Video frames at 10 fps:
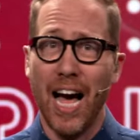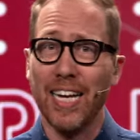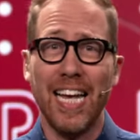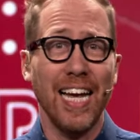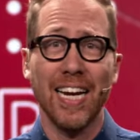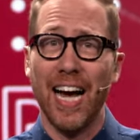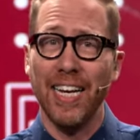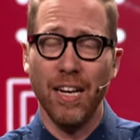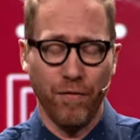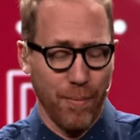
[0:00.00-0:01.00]
I can't
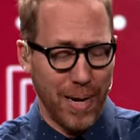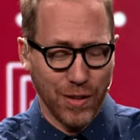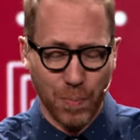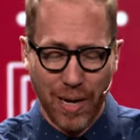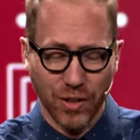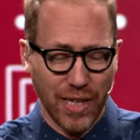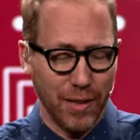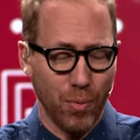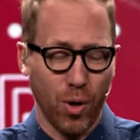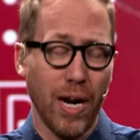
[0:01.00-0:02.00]
hide it from my spouse
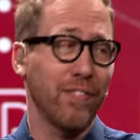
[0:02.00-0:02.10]
anymore.